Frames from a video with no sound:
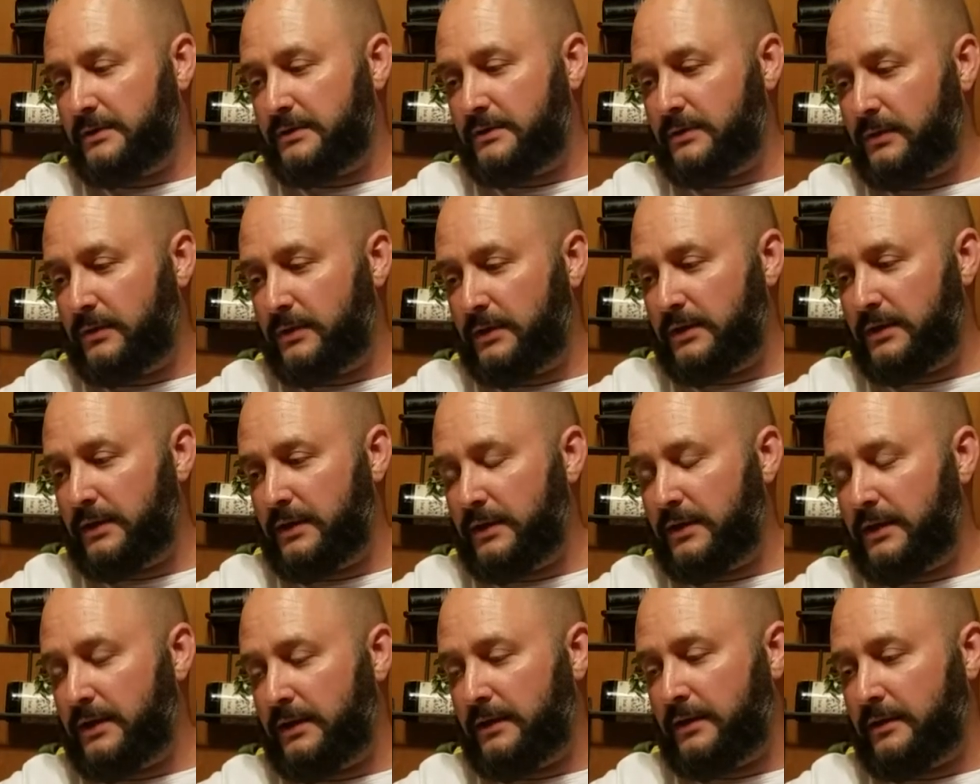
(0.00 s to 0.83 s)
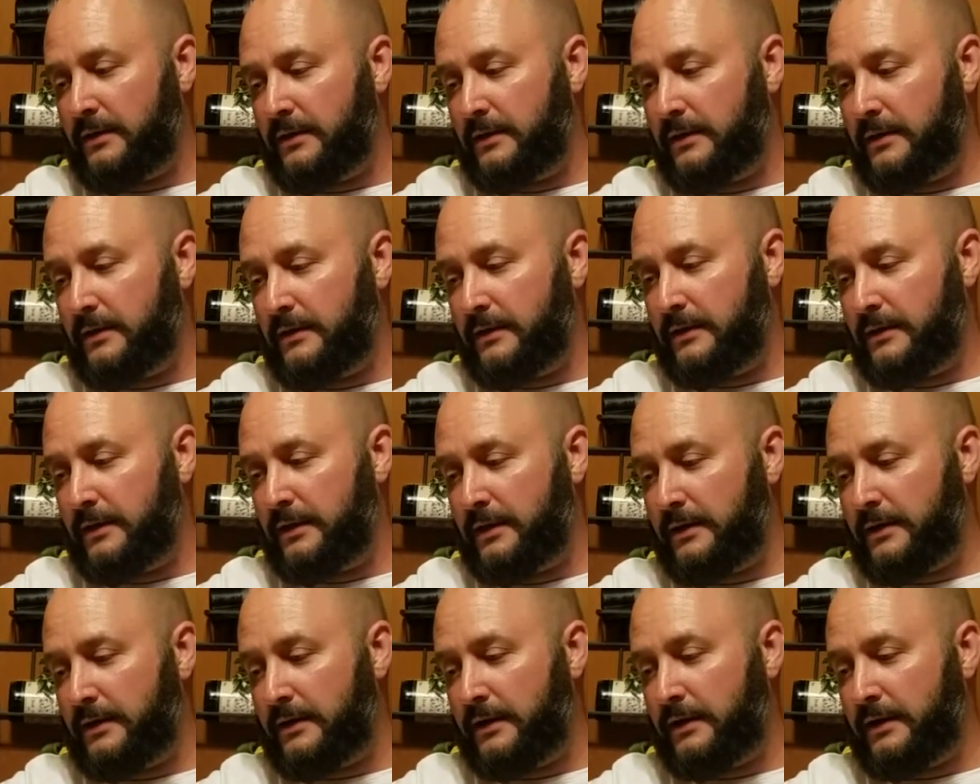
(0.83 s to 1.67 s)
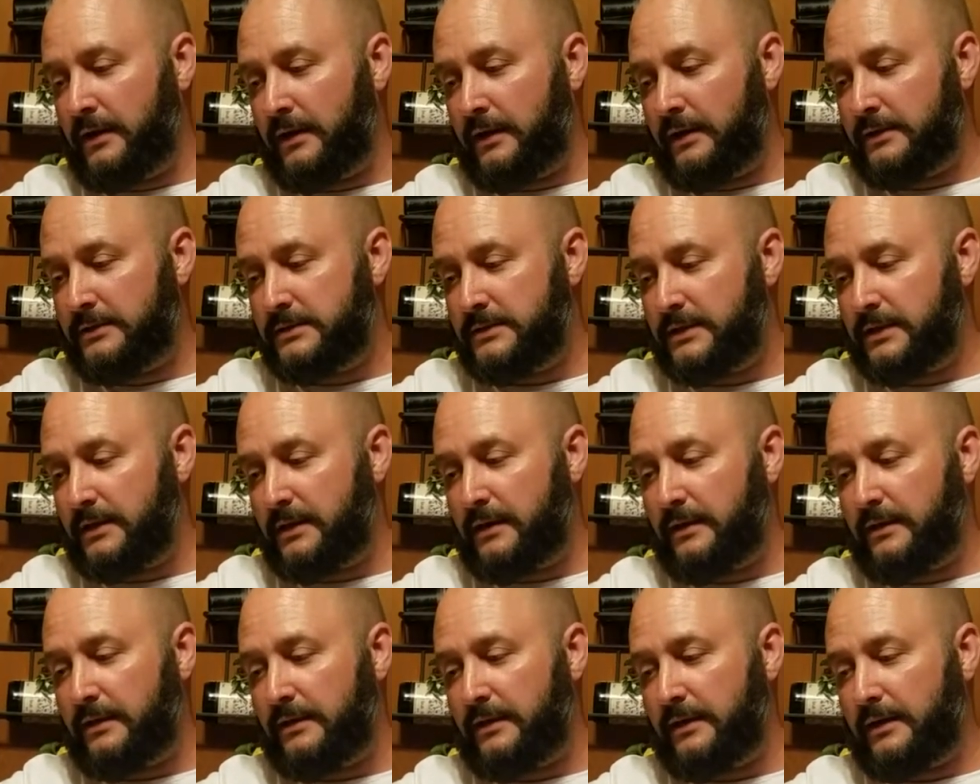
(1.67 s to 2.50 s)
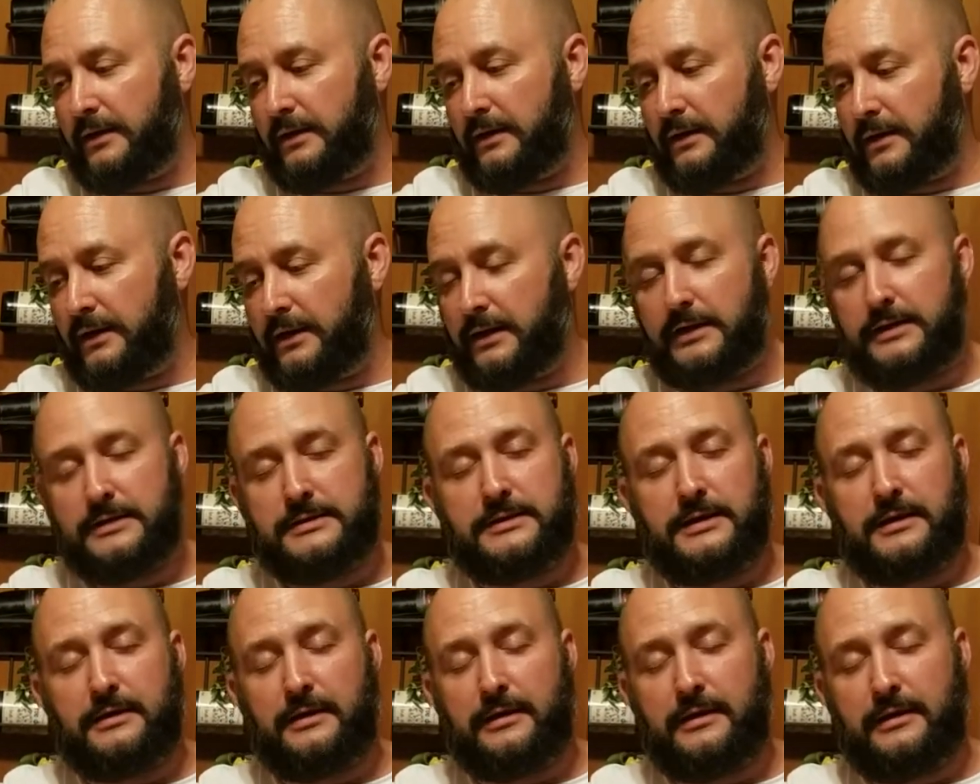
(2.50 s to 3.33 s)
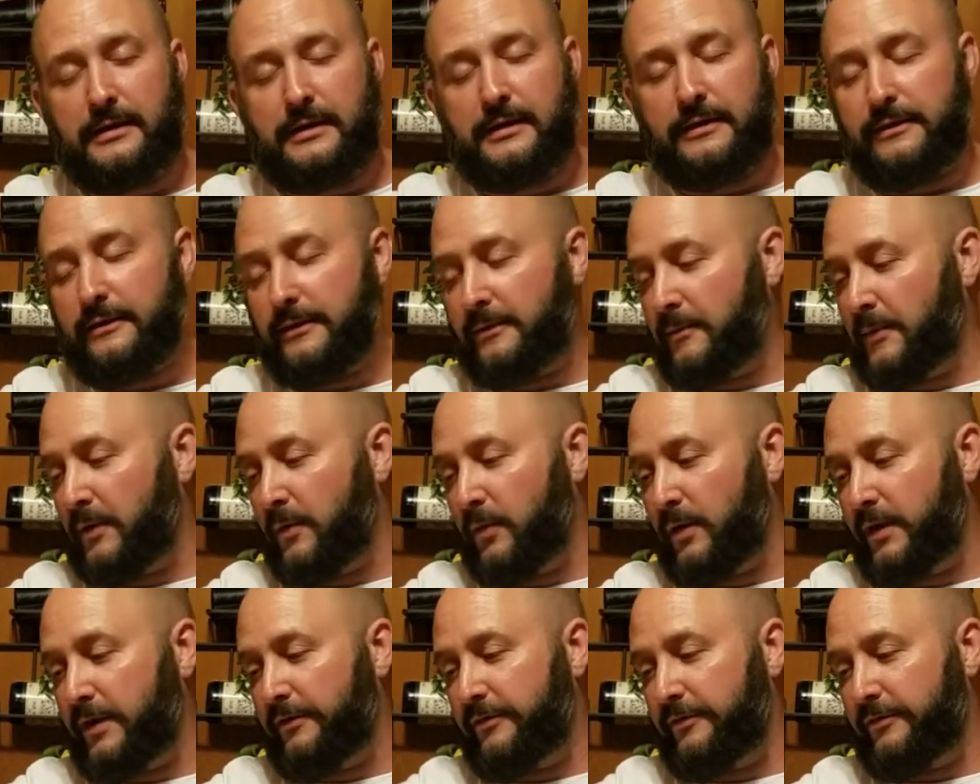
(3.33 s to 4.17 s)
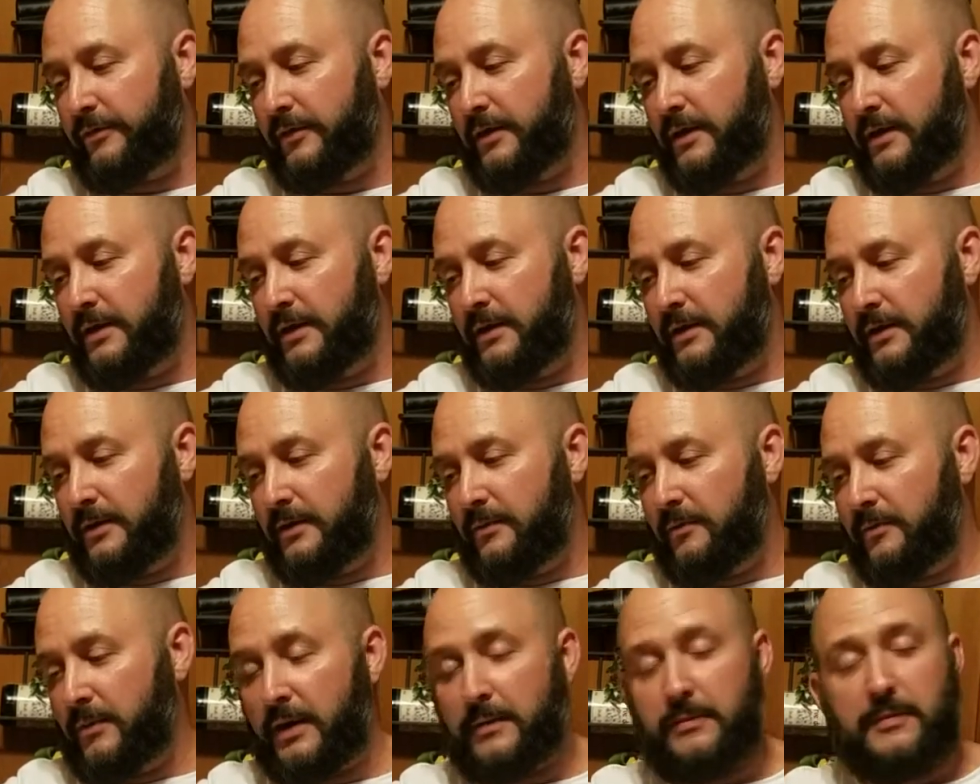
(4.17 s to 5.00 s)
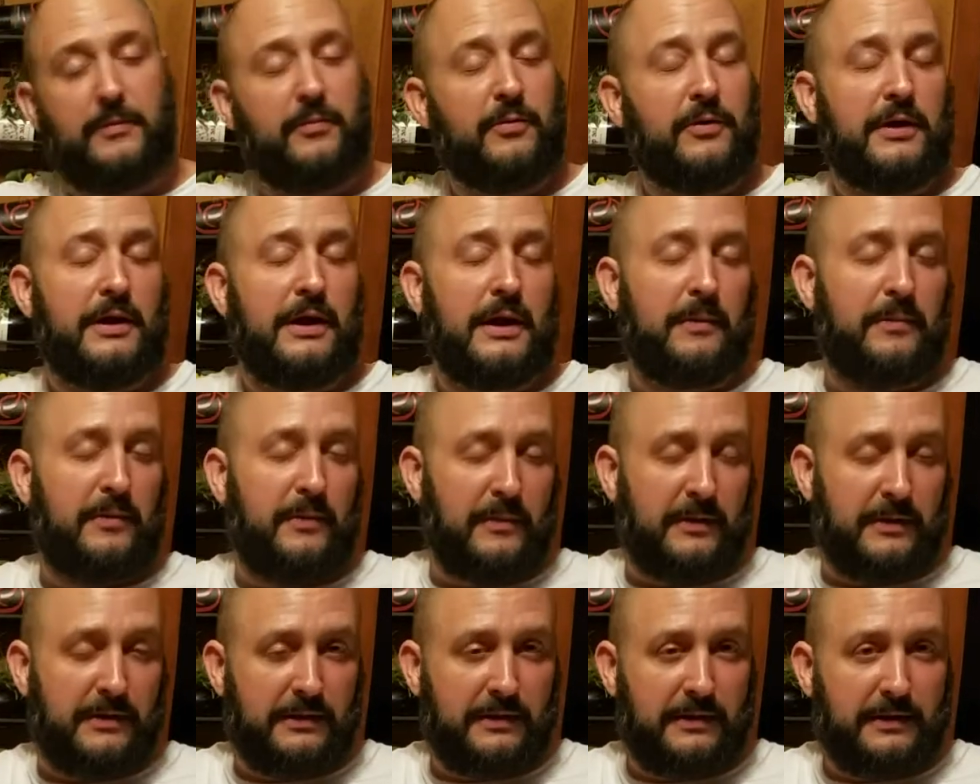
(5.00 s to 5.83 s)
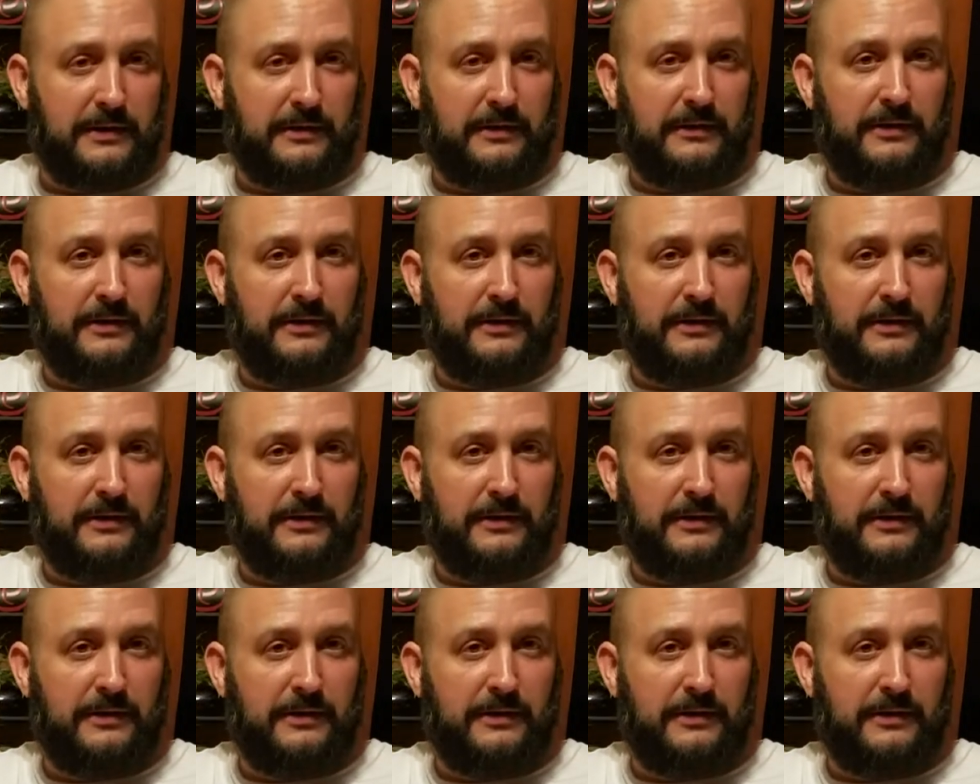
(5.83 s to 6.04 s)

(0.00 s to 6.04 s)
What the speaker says: to it. And and honestly, I got to tell you, I think my wife might be pretty happy about that.